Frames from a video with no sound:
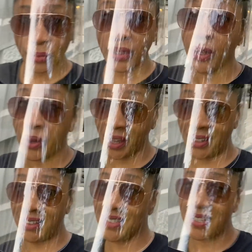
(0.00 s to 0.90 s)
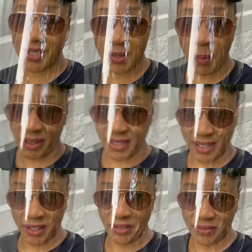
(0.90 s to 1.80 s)
Relocating is
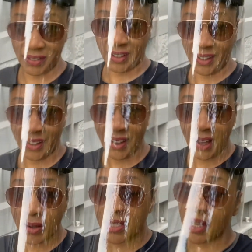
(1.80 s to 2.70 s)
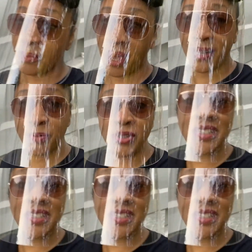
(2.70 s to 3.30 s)
expensive. Some experts